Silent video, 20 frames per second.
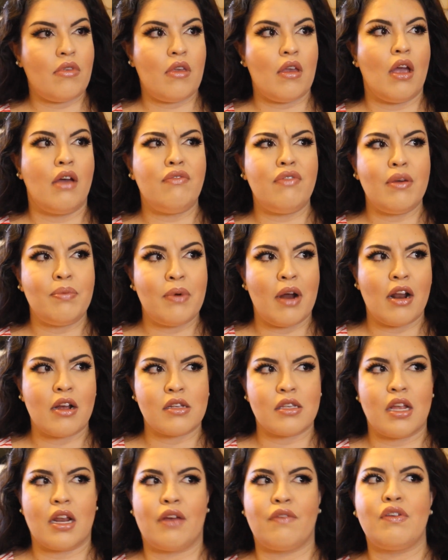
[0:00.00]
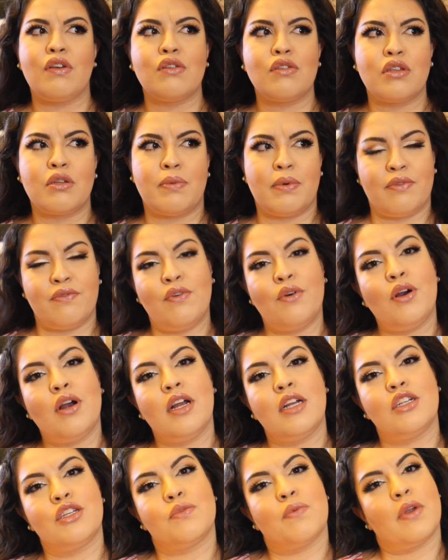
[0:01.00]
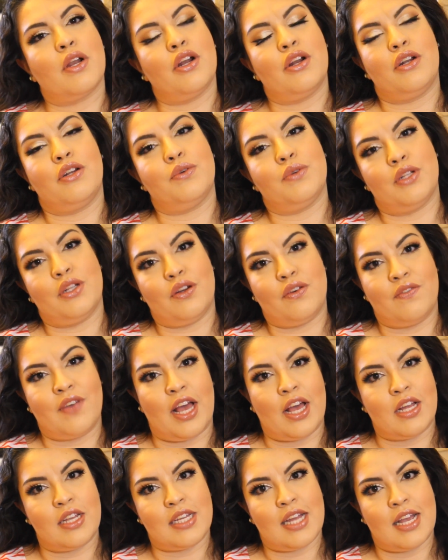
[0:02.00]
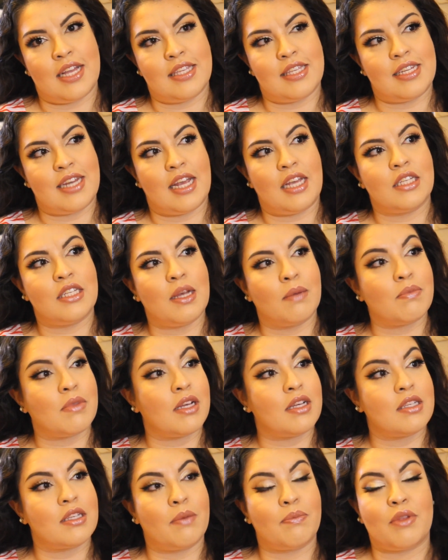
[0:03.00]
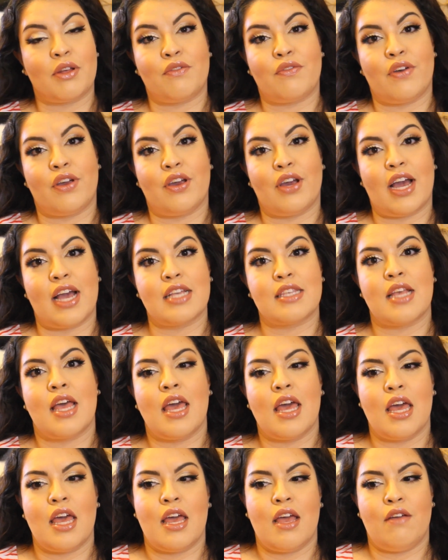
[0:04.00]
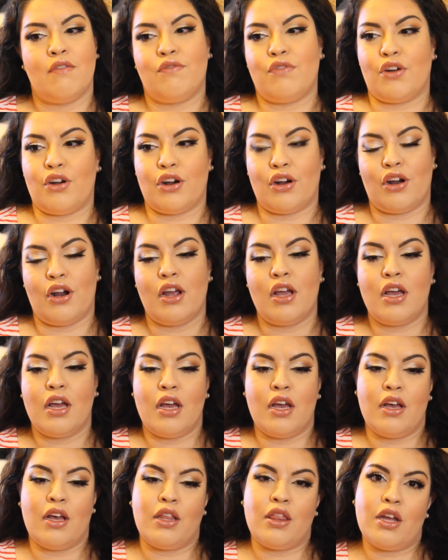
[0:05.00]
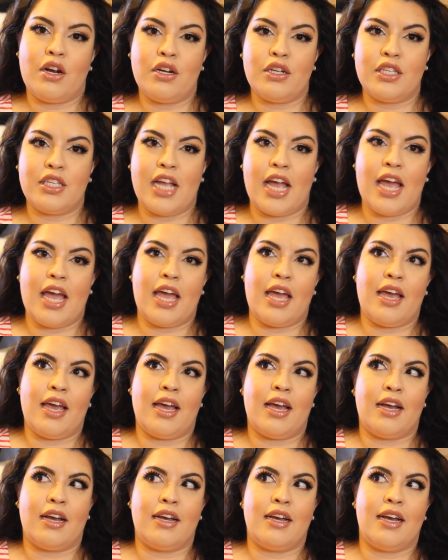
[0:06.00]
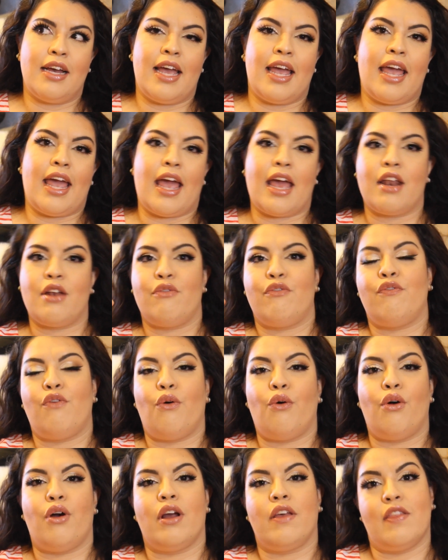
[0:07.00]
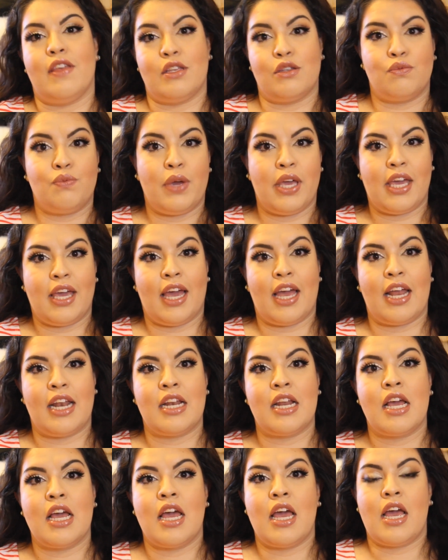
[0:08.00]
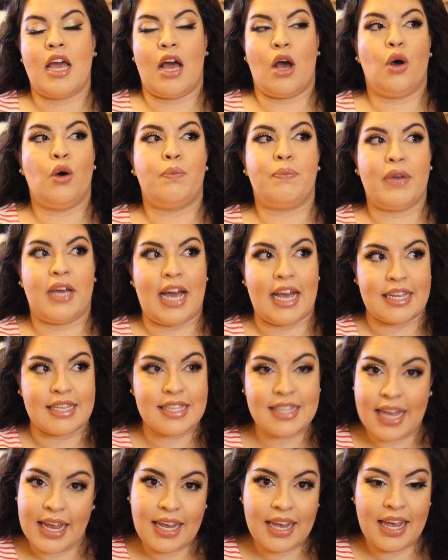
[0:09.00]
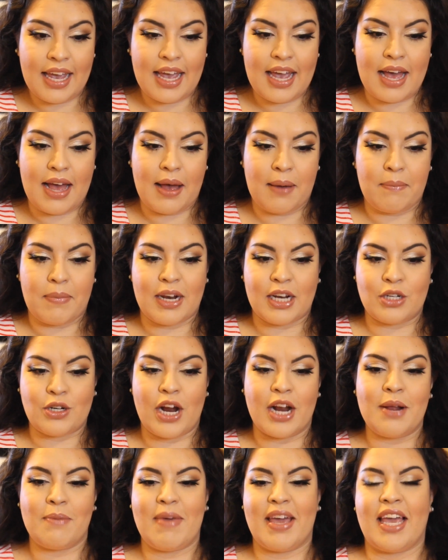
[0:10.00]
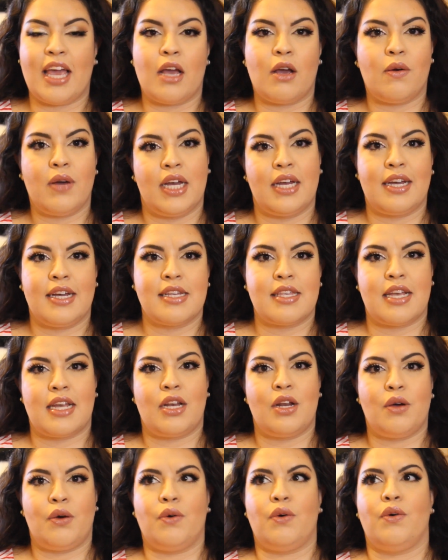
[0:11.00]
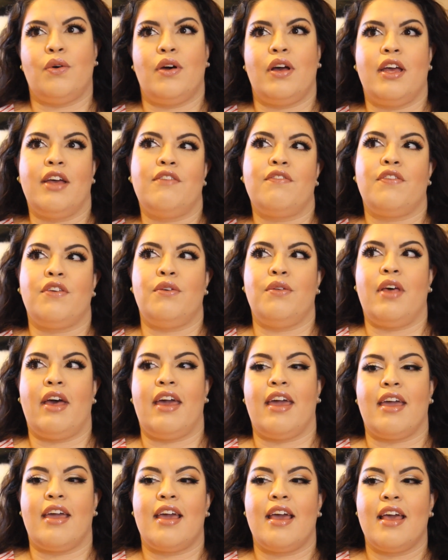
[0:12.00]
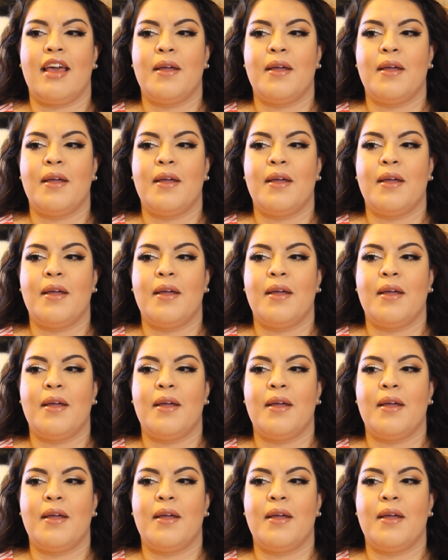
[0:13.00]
a few products that I've used before. I just wanted to do a little Valentine's Day something for you guys for Thursday and for this weekend. I hope you guys like it. I'm gonna try to make it quick because I know if you are